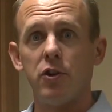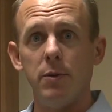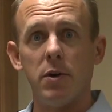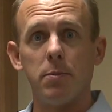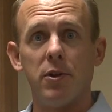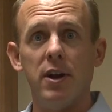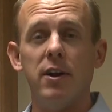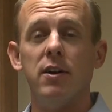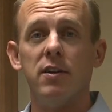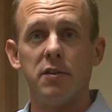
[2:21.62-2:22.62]
treatment
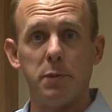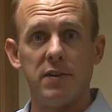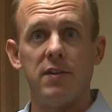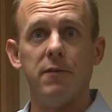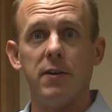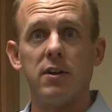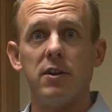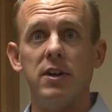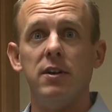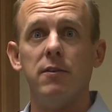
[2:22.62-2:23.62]
plan is
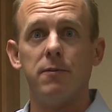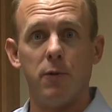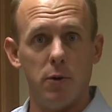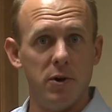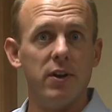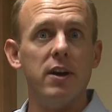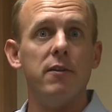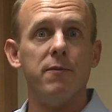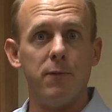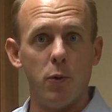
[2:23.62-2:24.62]
specifically
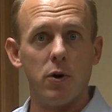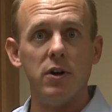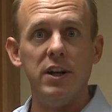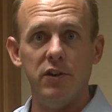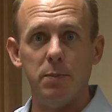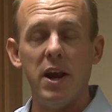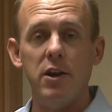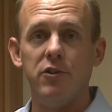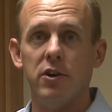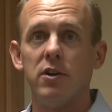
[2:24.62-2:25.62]
formulated for each
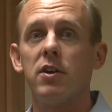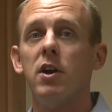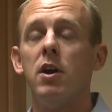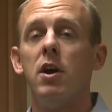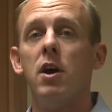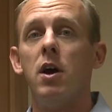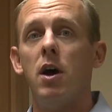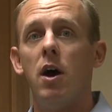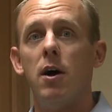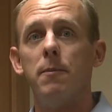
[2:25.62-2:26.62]
patient.
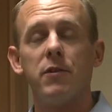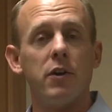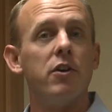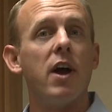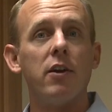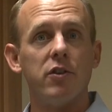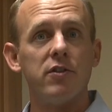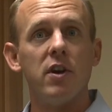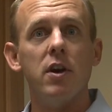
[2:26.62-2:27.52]
So you're not just a